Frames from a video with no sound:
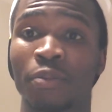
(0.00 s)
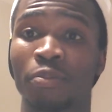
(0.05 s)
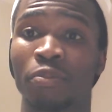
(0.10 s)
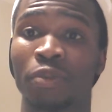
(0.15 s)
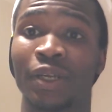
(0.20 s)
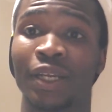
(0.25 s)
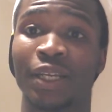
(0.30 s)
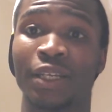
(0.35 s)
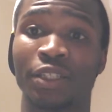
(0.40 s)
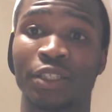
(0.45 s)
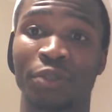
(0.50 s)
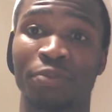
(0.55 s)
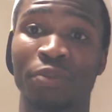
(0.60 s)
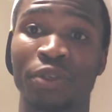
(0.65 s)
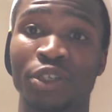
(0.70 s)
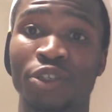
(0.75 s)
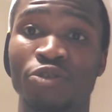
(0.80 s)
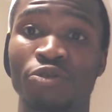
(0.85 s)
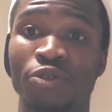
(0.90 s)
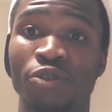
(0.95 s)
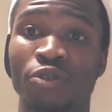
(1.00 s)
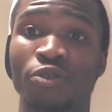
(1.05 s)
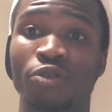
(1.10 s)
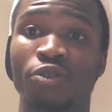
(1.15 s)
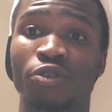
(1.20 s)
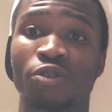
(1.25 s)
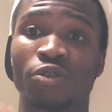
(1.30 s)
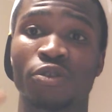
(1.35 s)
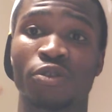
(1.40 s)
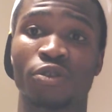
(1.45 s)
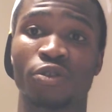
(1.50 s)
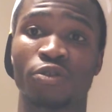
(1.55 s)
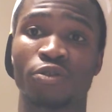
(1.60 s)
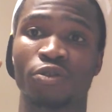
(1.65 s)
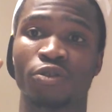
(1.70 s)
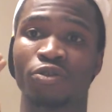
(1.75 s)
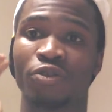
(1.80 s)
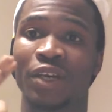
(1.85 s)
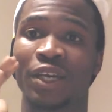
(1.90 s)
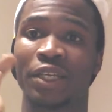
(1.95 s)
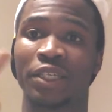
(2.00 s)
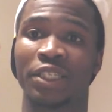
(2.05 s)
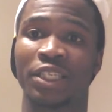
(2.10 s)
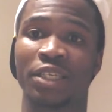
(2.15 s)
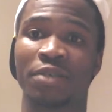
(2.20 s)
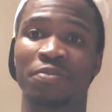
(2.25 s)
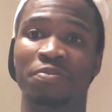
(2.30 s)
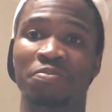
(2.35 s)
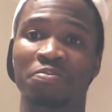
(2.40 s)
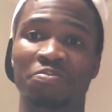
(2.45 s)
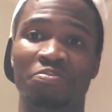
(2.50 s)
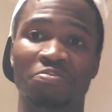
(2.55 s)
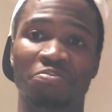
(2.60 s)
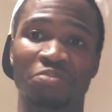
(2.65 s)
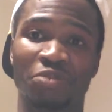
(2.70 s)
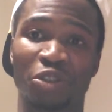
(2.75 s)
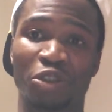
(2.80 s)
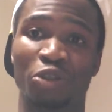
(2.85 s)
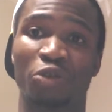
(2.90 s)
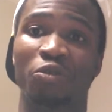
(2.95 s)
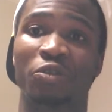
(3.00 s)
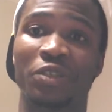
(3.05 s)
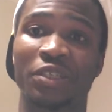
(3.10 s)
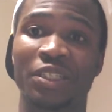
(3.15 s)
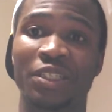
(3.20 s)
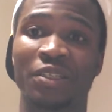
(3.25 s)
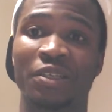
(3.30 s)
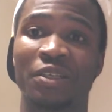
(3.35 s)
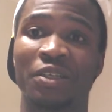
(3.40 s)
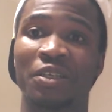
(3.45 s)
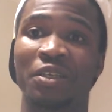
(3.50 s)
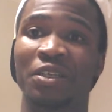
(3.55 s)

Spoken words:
But that doesn't mean you got to keep doing it,